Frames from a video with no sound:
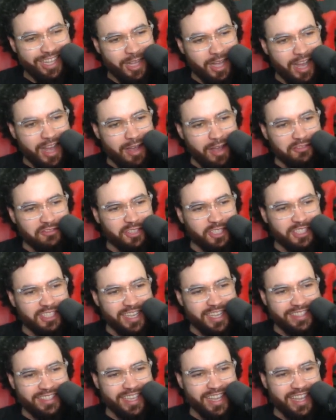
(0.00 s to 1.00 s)

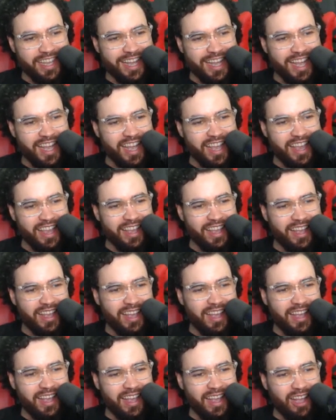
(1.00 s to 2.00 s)
Vertex AI,
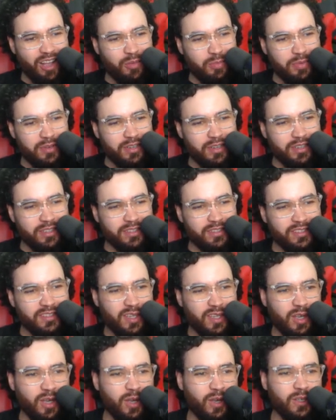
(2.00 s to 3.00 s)
helpers,
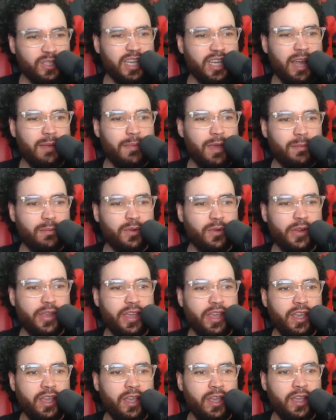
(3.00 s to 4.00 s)
so chat
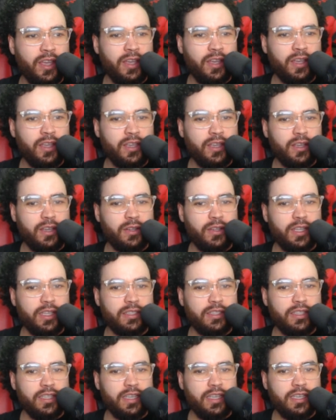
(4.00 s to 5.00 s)
memory, go
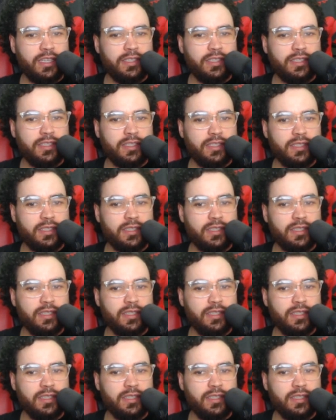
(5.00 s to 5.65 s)
like this.